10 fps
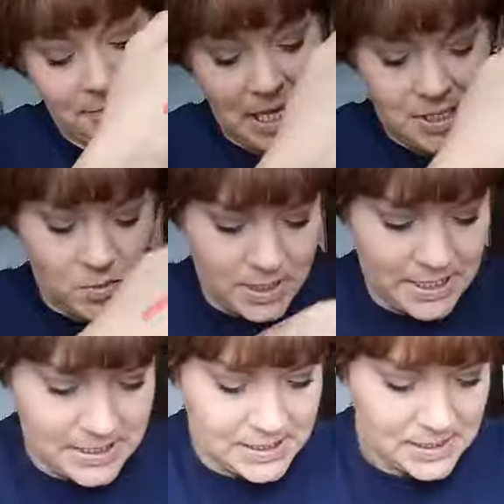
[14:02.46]
that's what
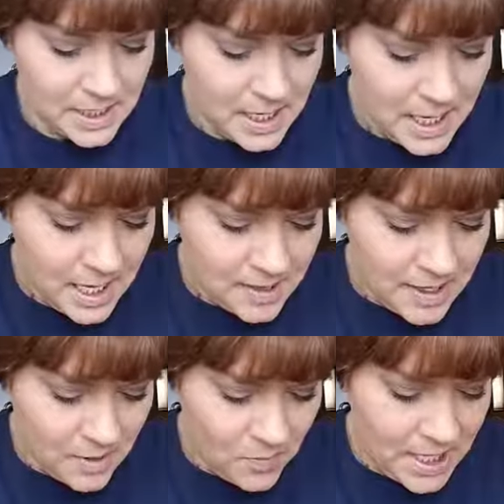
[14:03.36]
it is.
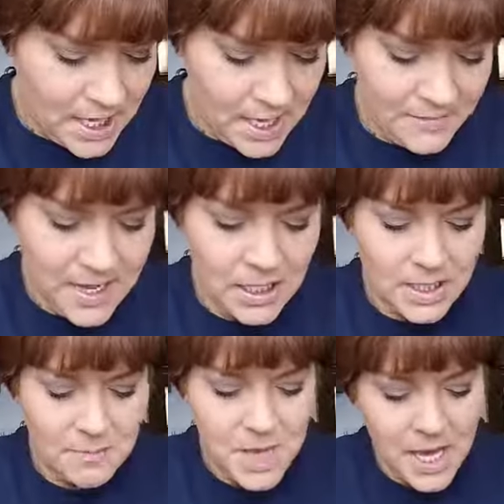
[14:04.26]
Then we have
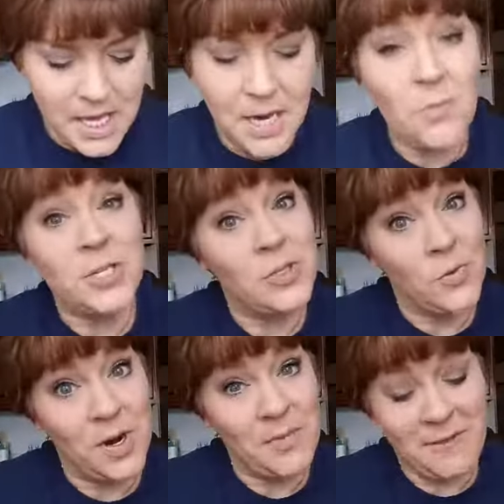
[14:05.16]
Holly Megan, which
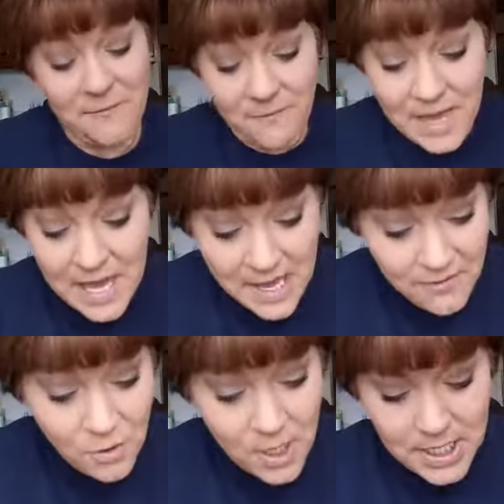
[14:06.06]
is one of my
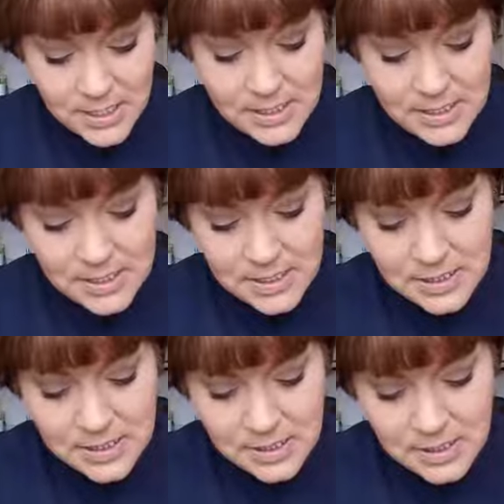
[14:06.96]

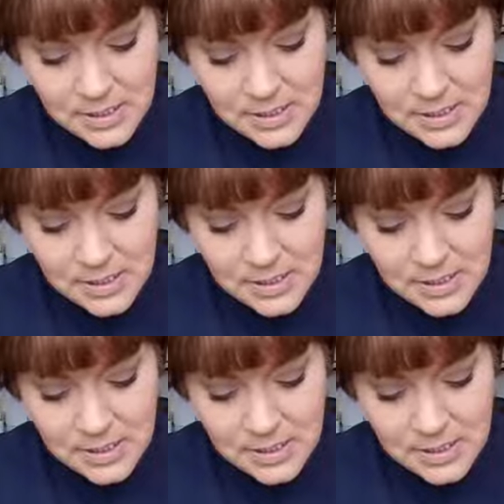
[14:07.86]
favorites.